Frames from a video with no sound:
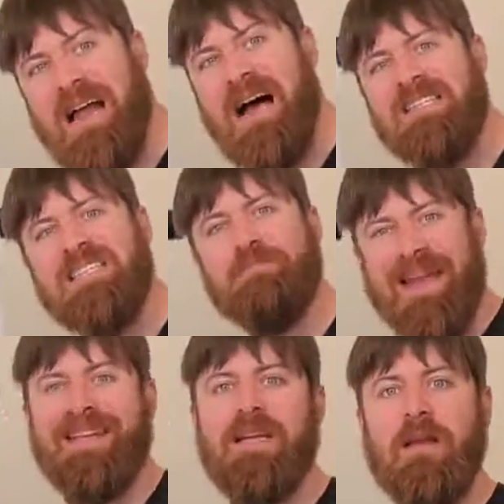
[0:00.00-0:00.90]
not
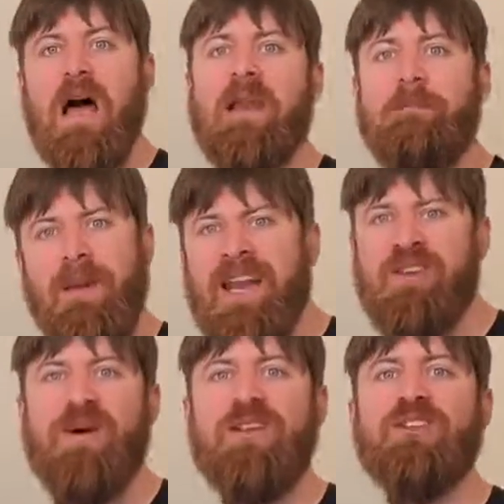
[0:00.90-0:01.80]
spending a lot of money
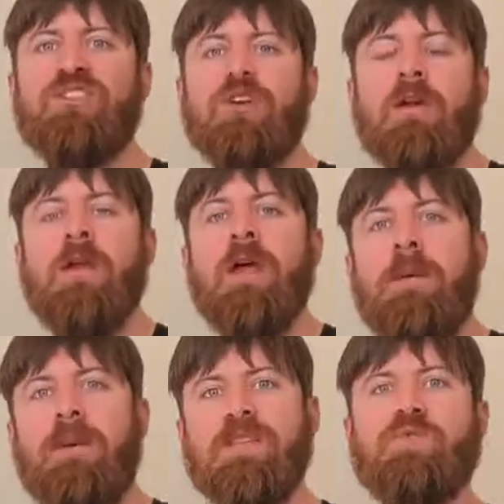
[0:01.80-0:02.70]
when you start.
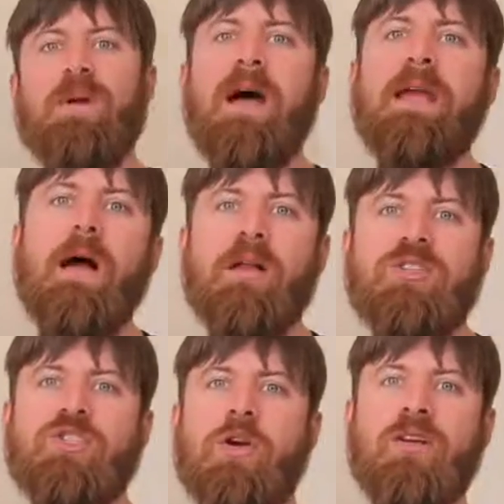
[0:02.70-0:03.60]
Because when I got
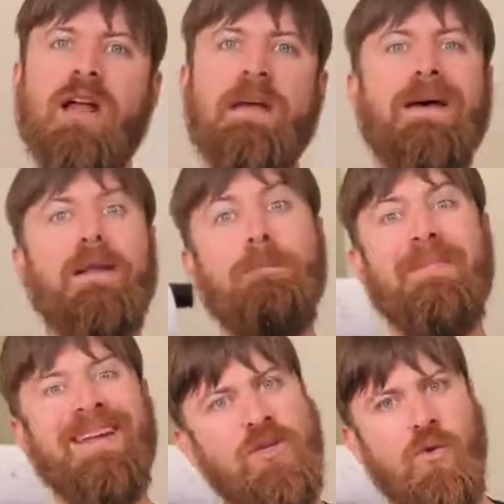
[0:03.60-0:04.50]
started, I met a
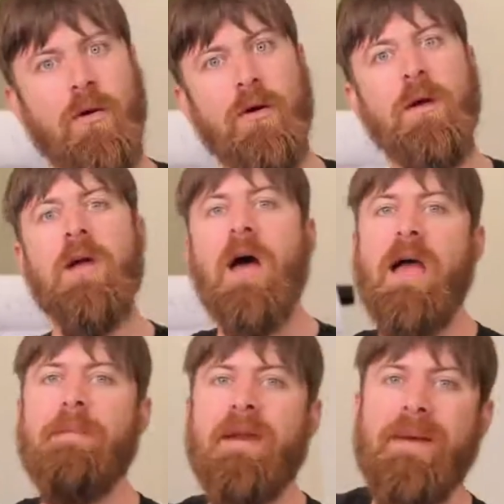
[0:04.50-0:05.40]
mentor.
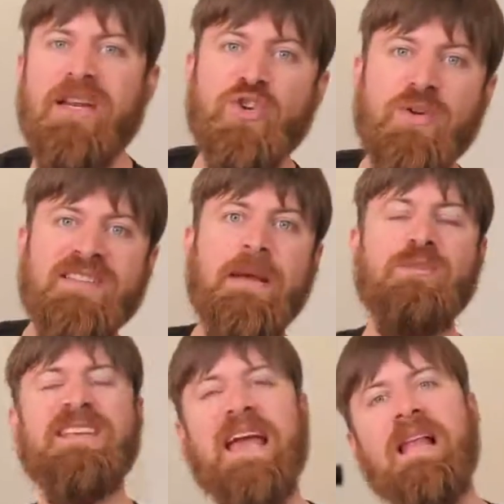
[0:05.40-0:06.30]
His name
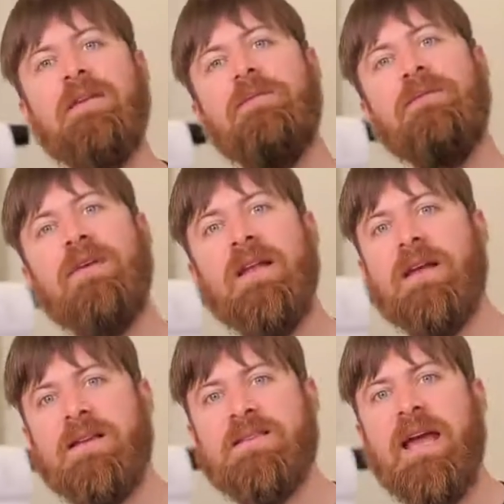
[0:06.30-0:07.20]
was Kelly
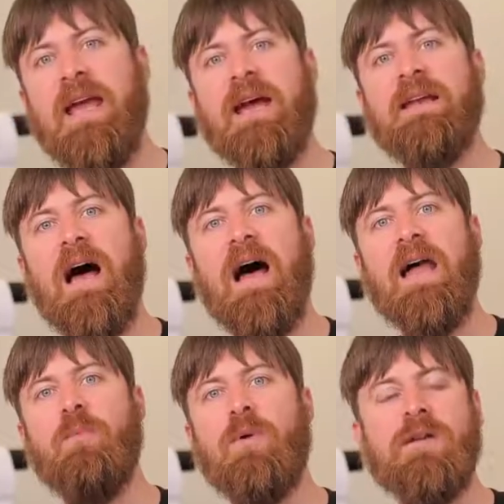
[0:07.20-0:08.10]
Felix, and
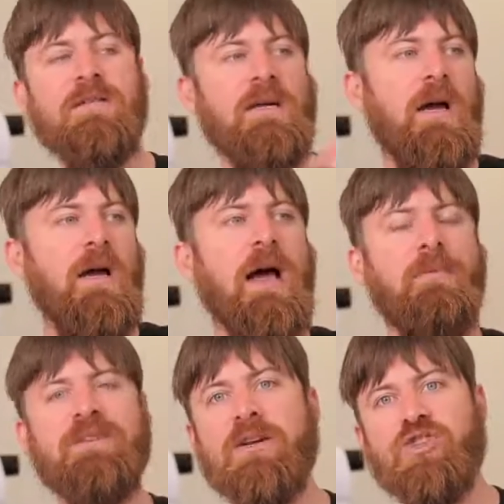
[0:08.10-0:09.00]
I was
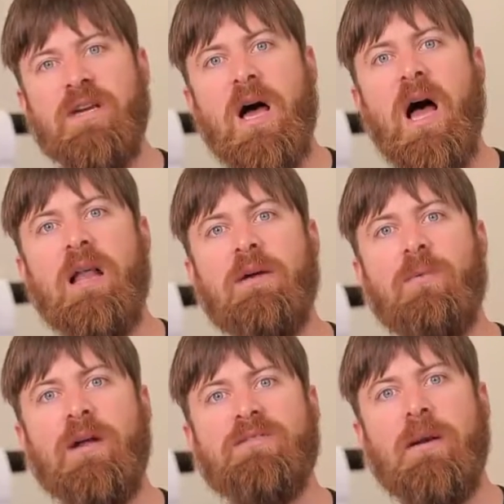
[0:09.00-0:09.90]
actually in
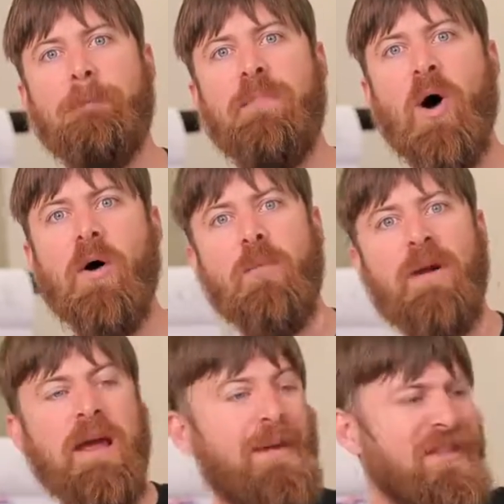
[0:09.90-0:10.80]
Hollywood. I was at a bar
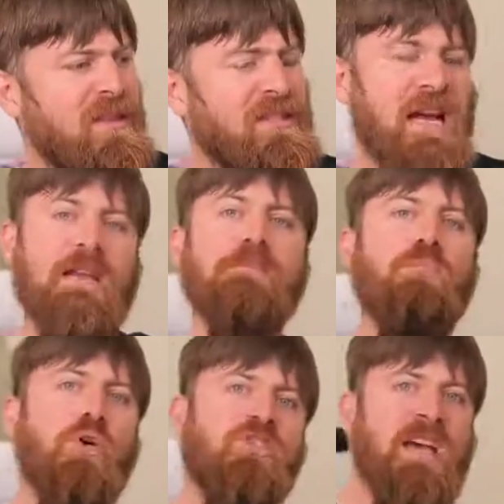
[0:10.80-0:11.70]
when I met this guy, a
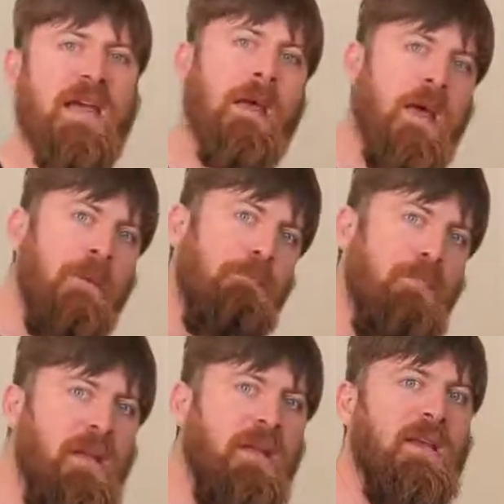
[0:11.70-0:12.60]

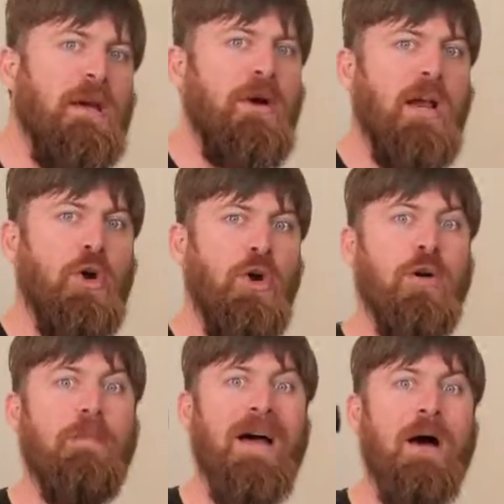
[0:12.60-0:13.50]
multi-millionaire. I had
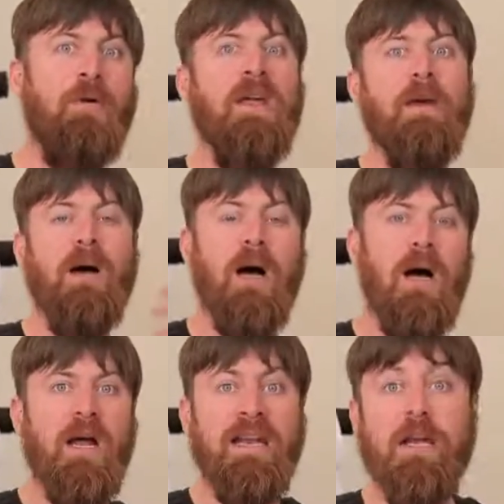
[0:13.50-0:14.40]
heard about him
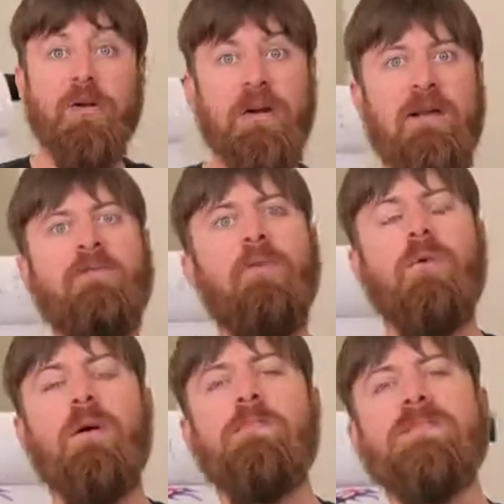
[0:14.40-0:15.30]
on internet
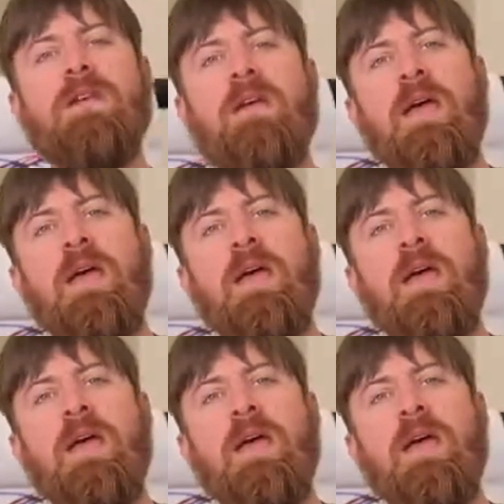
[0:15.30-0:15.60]
forums,